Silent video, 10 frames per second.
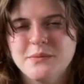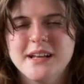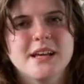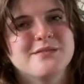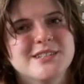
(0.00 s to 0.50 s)
And
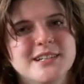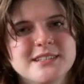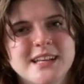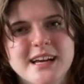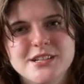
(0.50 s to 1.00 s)
I've
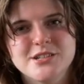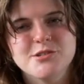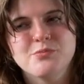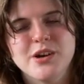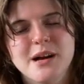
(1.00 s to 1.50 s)
learned that I
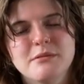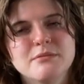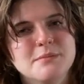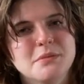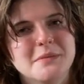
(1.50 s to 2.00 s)
should
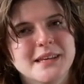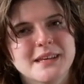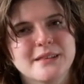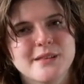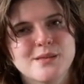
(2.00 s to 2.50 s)
probably be
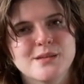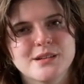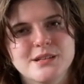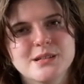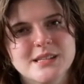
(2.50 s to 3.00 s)
making the
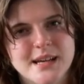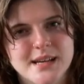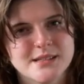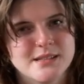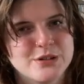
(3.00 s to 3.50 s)
third
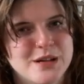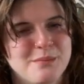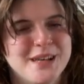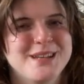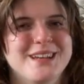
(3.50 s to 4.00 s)
size, although I
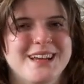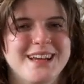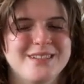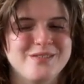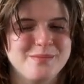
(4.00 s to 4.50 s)
made
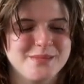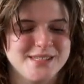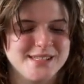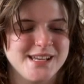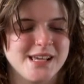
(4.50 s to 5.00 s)
kind of a
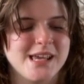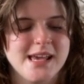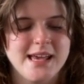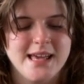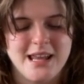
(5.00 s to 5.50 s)
mistake
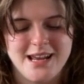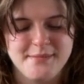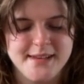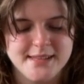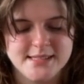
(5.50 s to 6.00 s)
and I'm
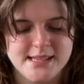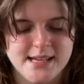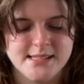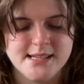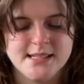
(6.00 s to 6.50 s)
knitting the
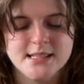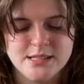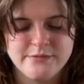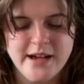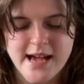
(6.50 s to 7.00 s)
second size. It's
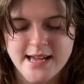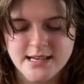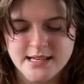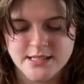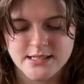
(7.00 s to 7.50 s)
fine,
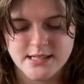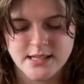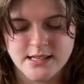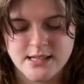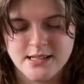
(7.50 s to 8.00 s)
I just
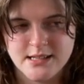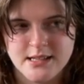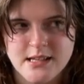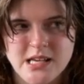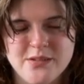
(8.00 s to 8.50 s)
think
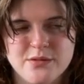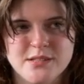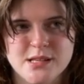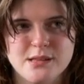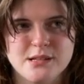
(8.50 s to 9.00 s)
if it was
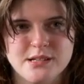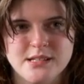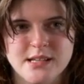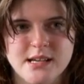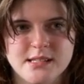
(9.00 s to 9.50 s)
the third
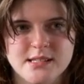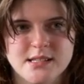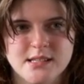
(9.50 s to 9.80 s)
size,